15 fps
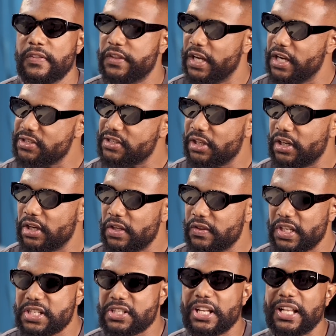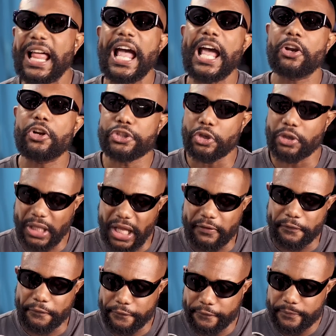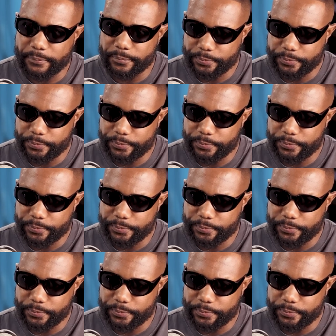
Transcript: There's a there's a light on your life.